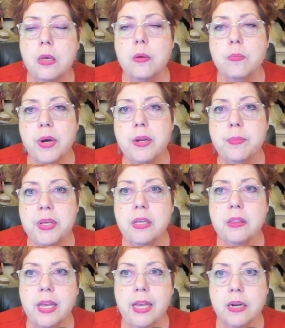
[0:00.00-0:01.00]
But being
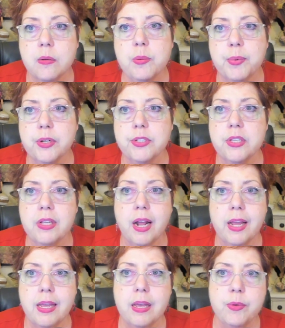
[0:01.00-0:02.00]
the animal person that I
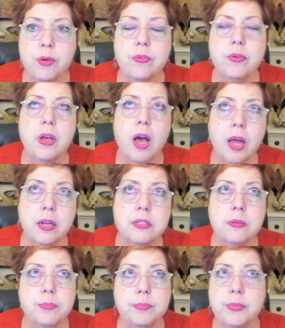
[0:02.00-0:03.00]
am, you've got
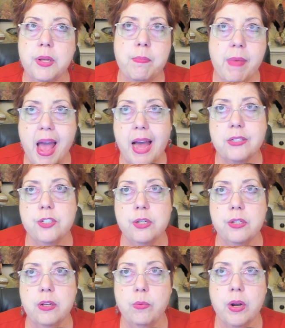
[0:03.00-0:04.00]
to imagine
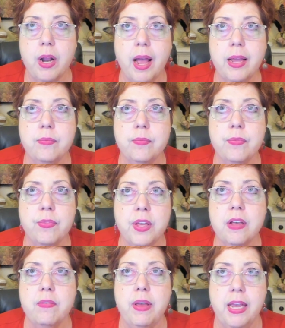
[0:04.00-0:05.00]
that when I
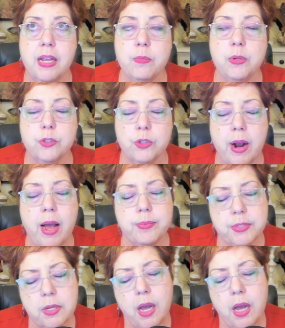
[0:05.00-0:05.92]
think of animal traps,